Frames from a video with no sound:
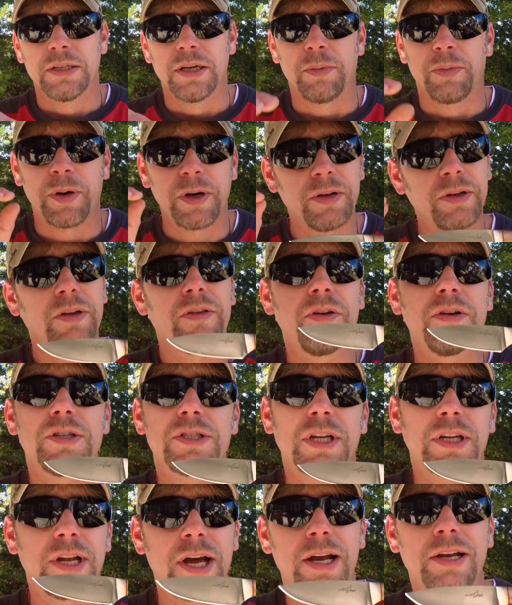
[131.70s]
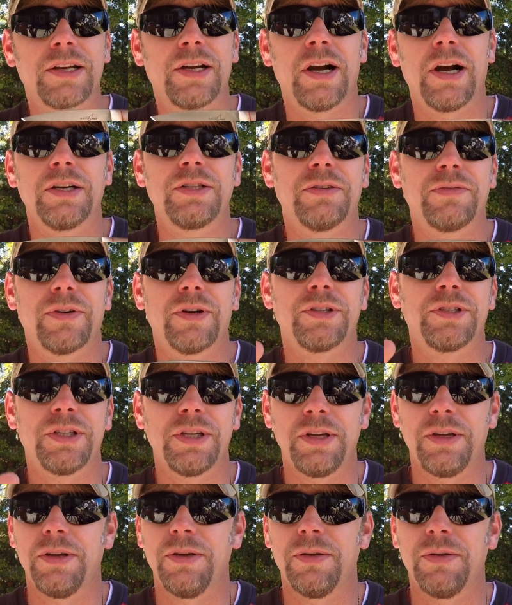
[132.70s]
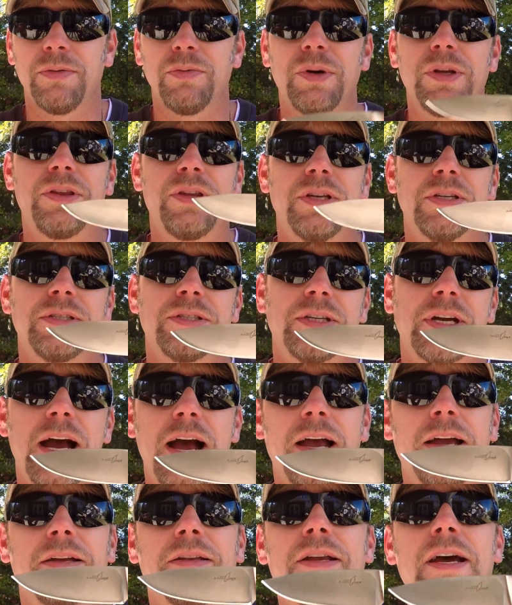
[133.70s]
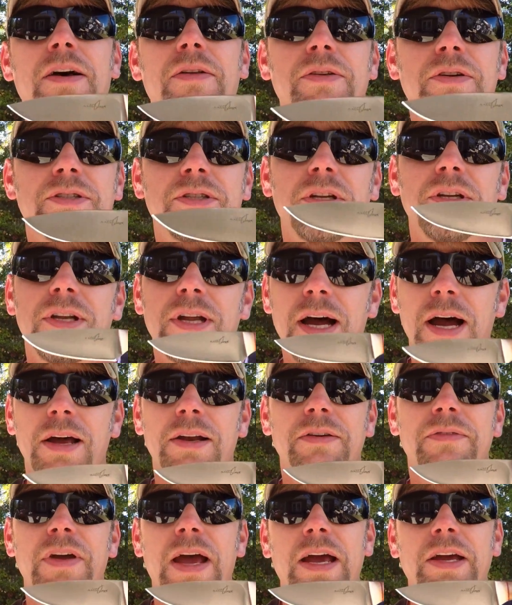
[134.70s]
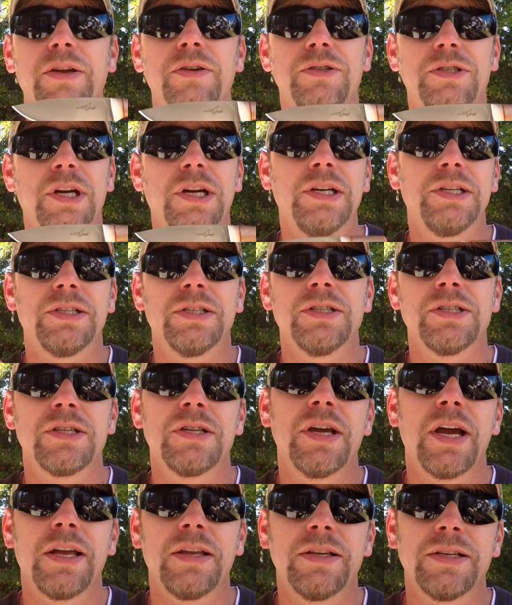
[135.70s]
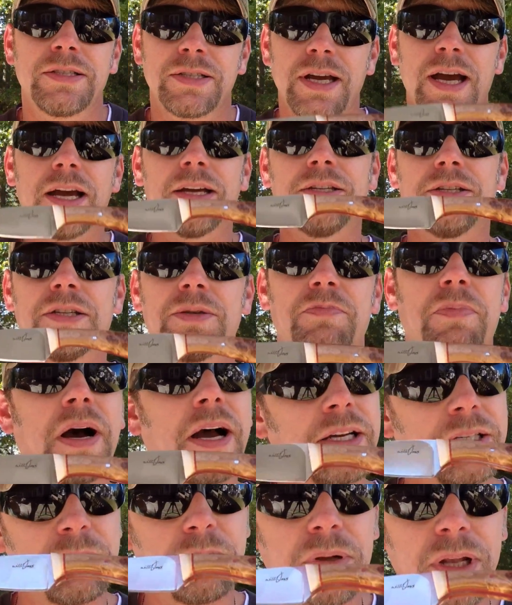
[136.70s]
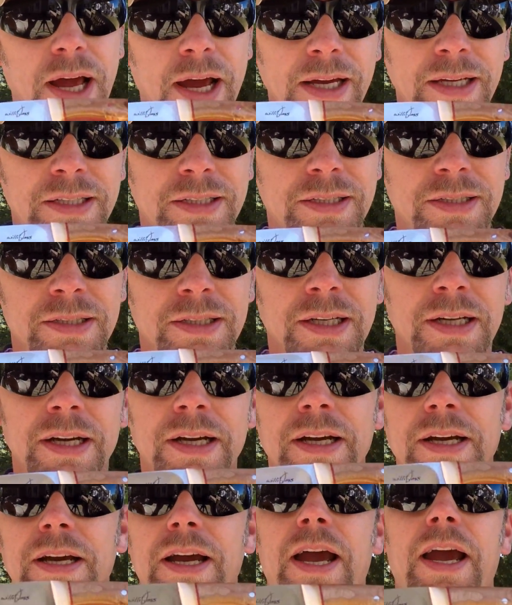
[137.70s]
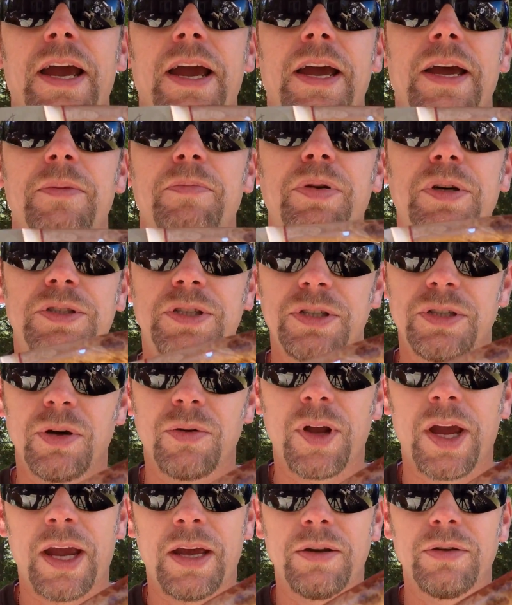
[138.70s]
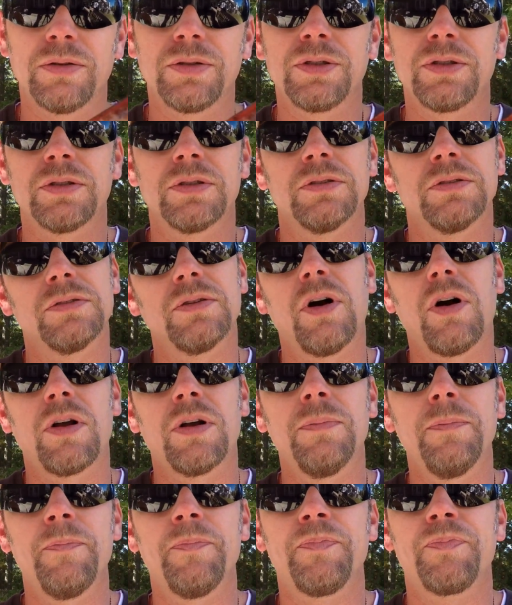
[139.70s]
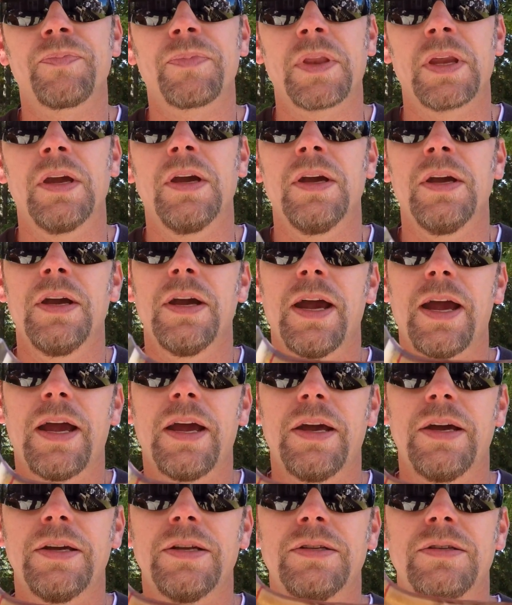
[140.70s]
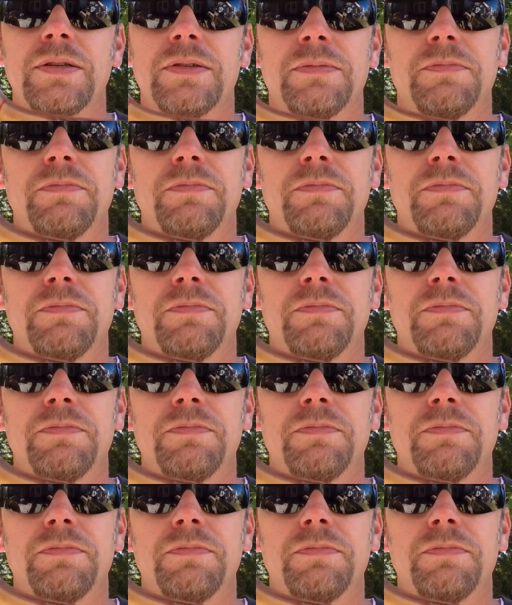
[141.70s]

apparently there's a lot of controversy with this guy. Now, there's a lot of accusations that this guy just buys blanks and puts his own handles on them.